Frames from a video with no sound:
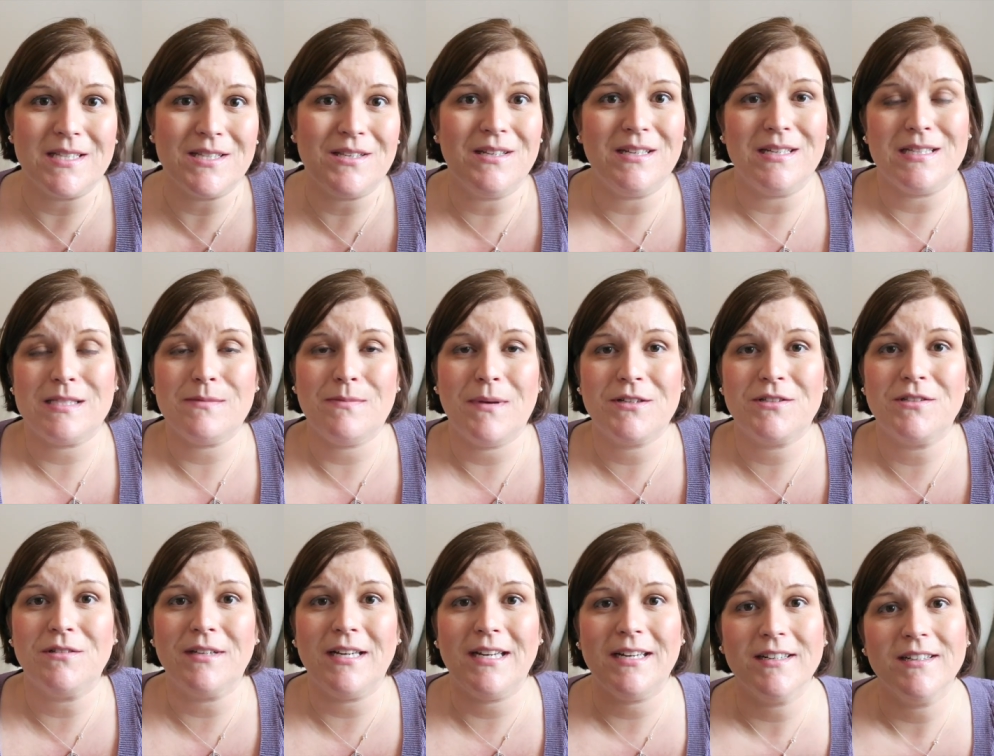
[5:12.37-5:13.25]
like you get
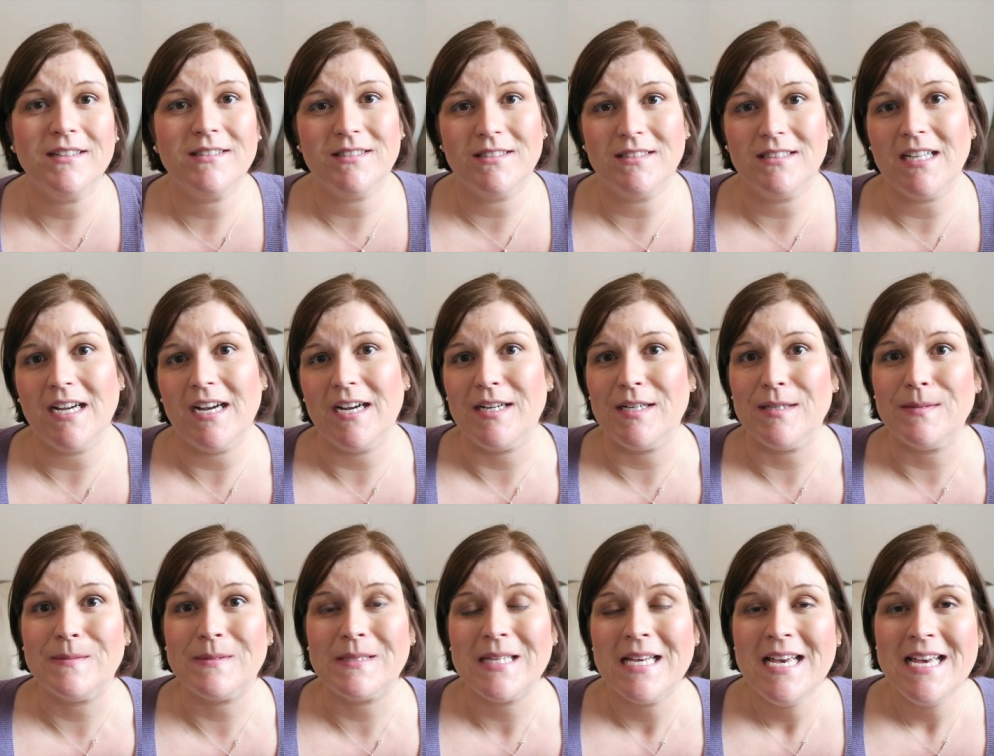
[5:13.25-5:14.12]
special character
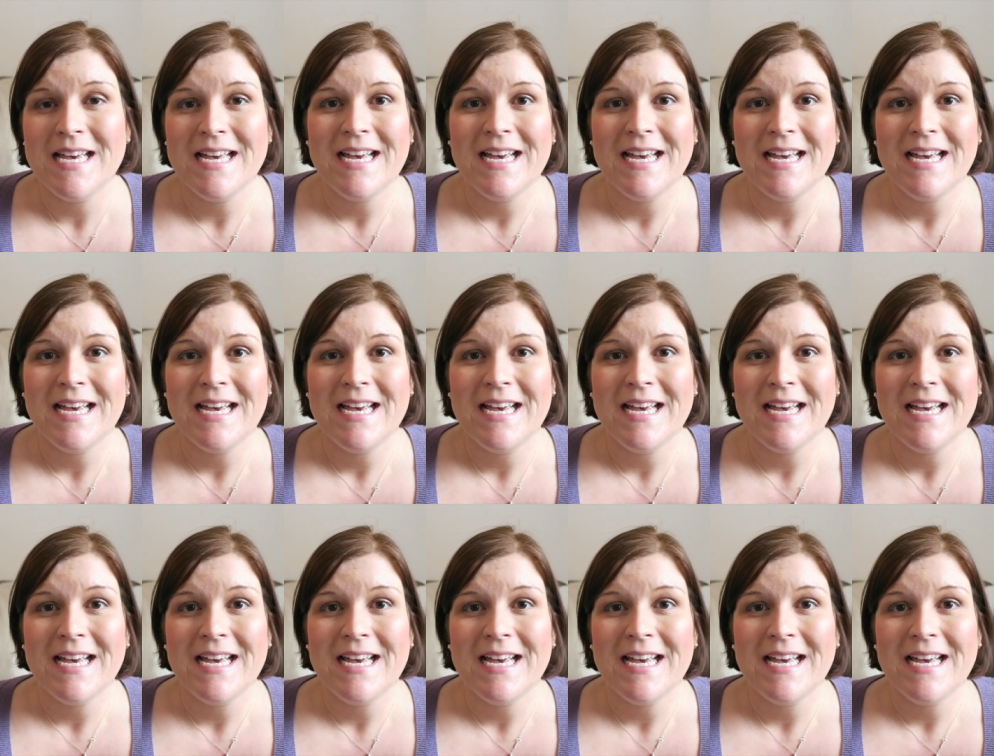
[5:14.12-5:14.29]
times